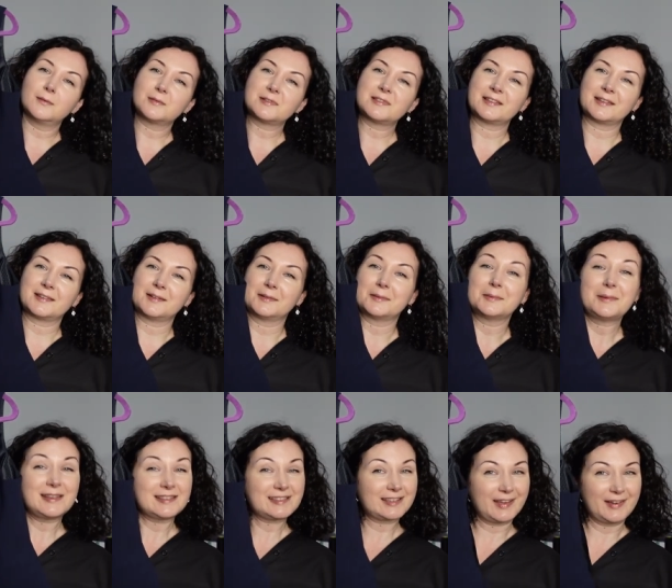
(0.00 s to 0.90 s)
what's it called
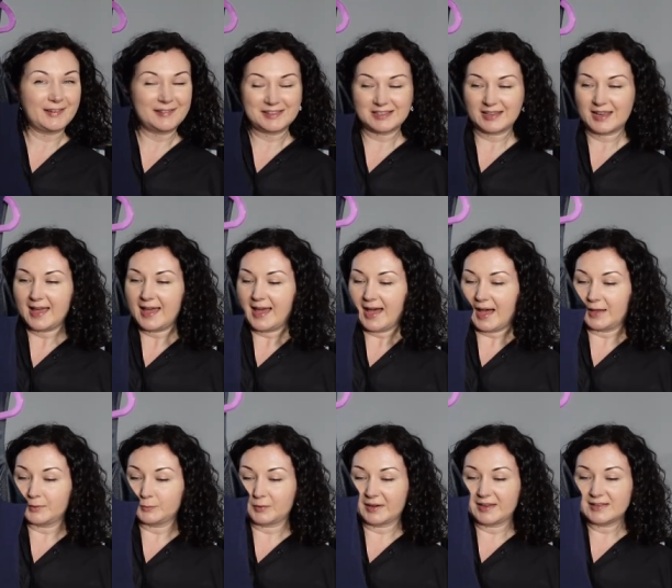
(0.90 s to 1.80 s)
Waistcoat.
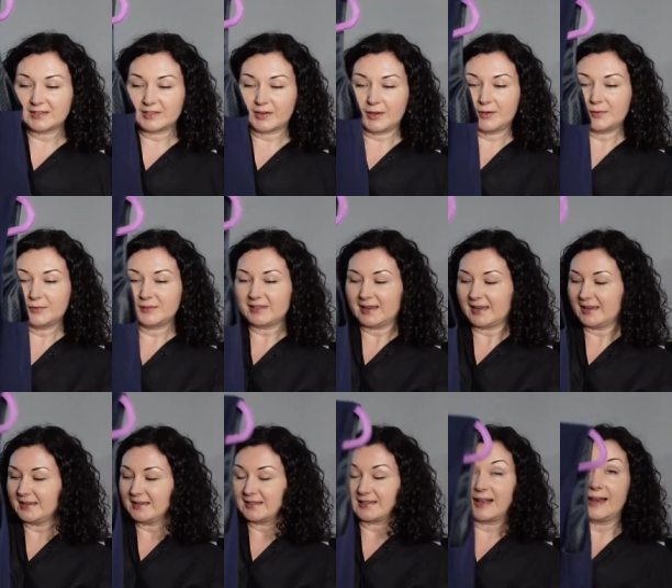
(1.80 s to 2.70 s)
and waistcoat
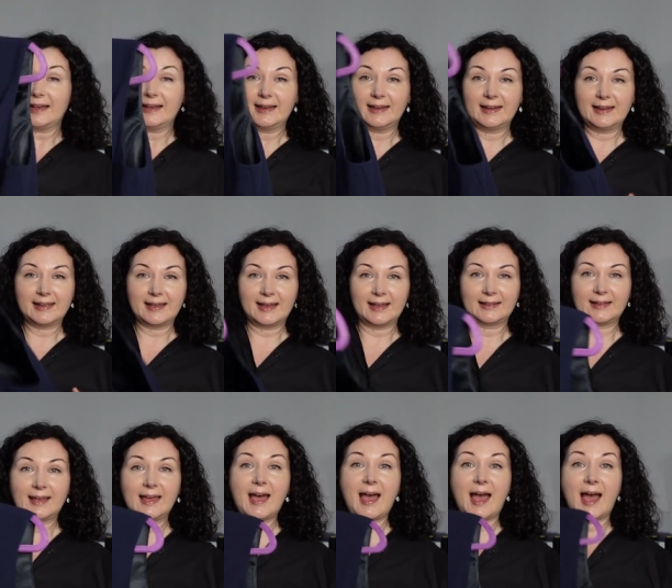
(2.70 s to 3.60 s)
is
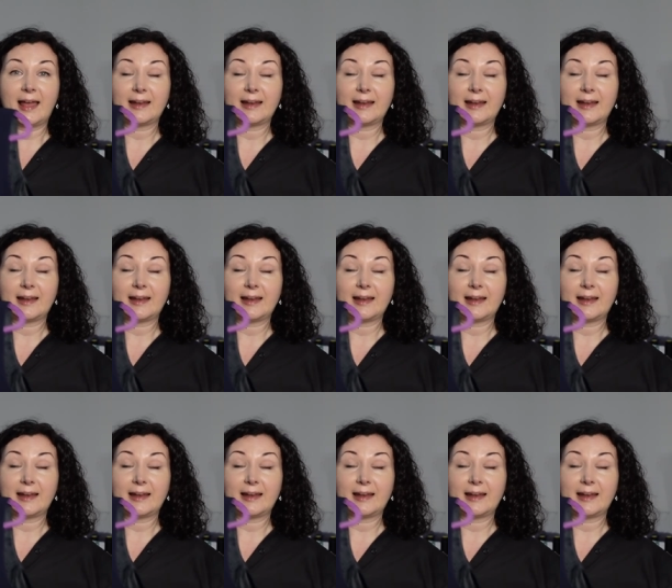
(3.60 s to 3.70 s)
Liliana